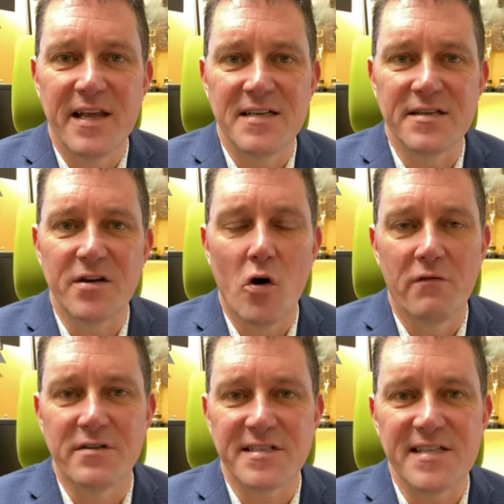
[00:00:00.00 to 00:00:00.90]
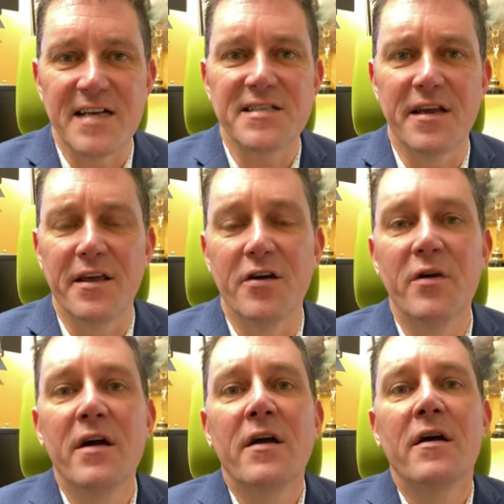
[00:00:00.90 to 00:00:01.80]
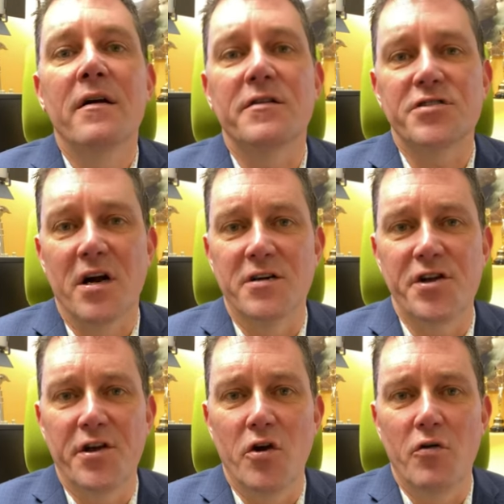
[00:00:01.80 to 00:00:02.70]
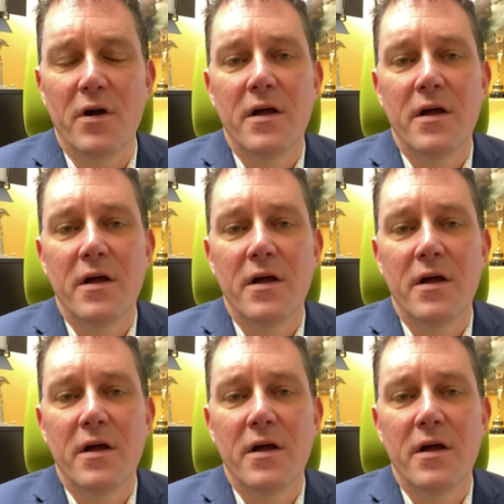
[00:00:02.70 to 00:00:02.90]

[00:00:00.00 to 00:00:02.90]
isn't over assessing you or charging you